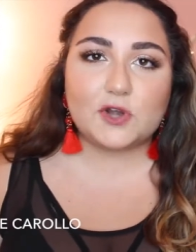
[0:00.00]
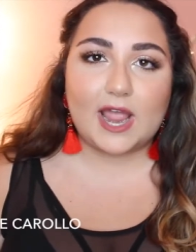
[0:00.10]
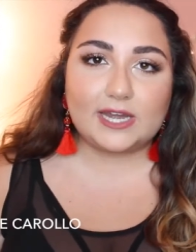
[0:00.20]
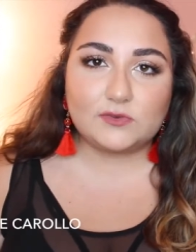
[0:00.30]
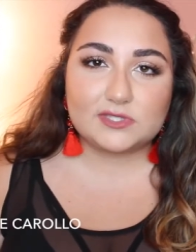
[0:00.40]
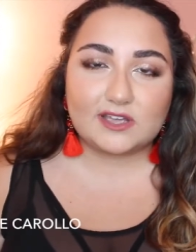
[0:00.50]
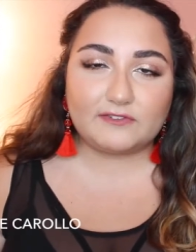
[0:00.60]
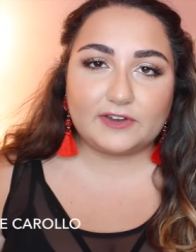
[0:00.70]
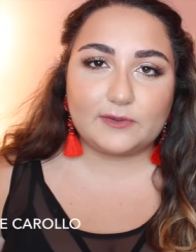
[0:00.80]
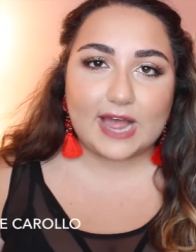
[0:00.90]
trying new stuff
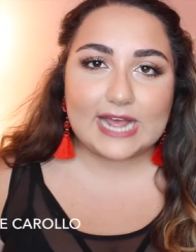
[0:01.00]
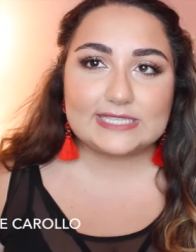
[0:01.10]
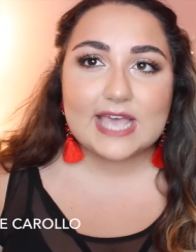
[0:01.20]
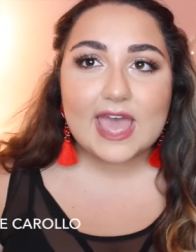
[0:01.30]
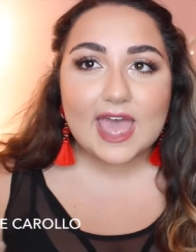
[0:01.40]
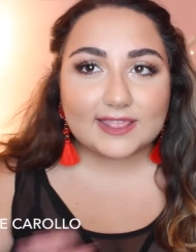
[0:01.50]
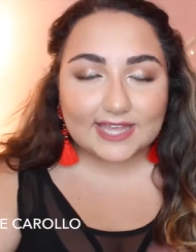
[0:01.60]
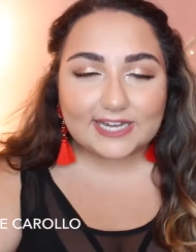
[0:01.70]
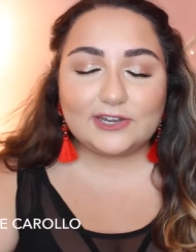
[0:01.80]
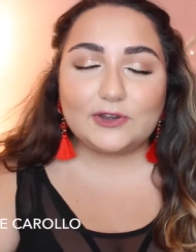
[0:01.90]
for you guys and
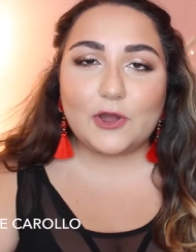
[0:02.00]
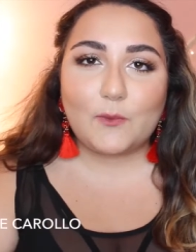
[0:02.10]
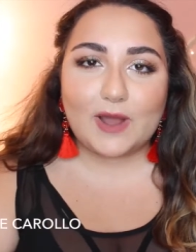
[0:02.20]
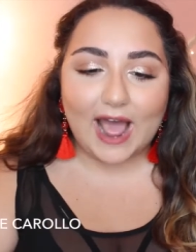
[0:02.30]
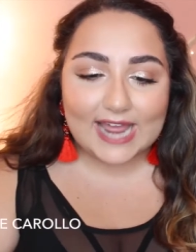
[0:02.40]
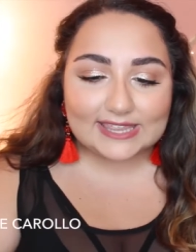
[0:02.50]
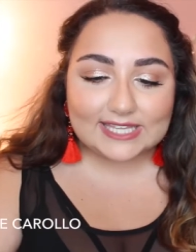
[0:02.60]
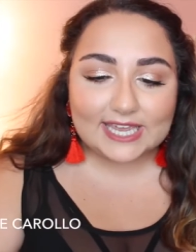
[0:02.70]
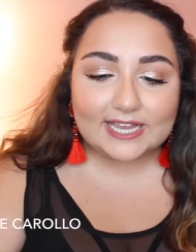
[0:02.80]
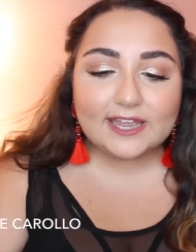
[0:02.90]
letting you know what I
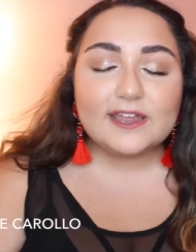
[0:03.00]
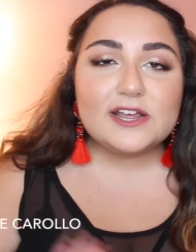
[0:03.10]
think.